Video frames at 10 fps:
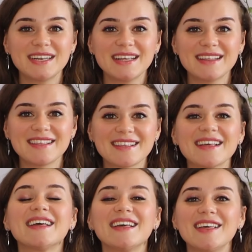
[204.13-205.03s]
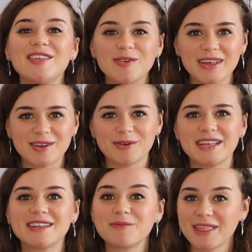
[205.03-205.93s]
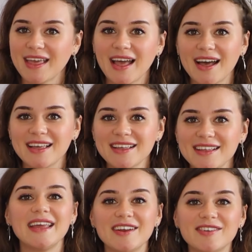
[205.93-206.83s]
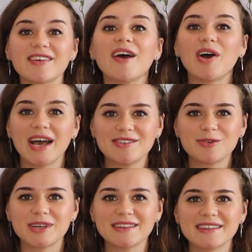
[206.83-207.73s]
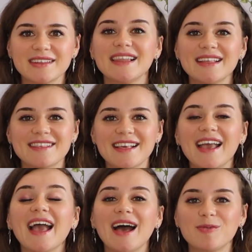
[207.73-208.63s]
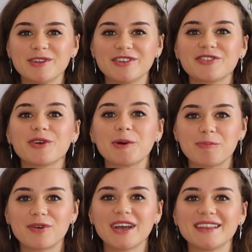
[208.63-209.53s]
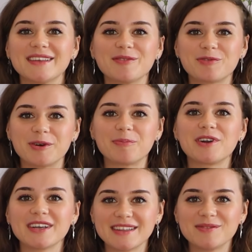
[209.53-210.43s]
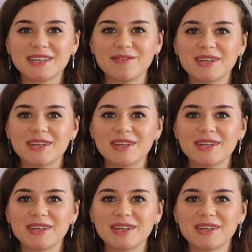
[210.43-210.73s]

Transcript: it is, you can create it with AI. Here's how I do it. Let's say I want to show a brain for a productivity